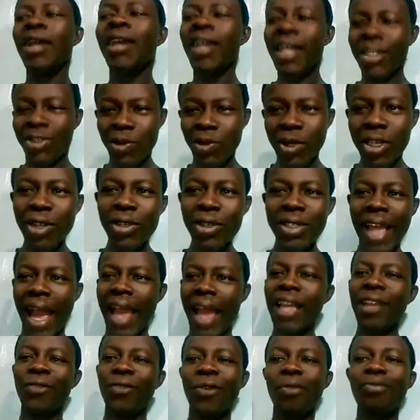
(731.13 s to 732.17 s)
It reduced their
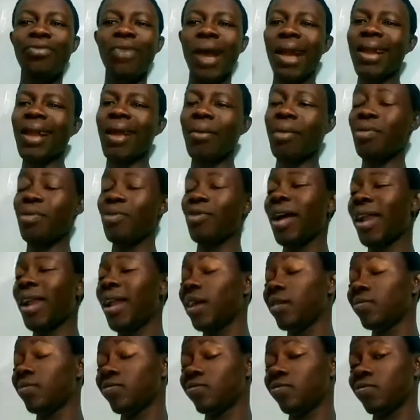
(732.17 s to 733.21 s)
hate for Buhari, and people
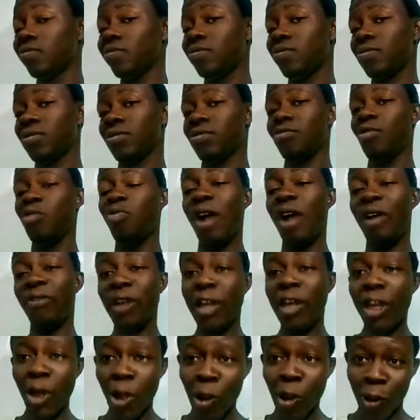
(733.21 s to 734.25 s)
are
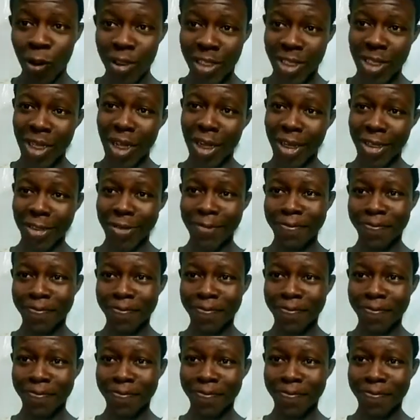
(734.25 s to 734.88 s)
feeling unconcerned.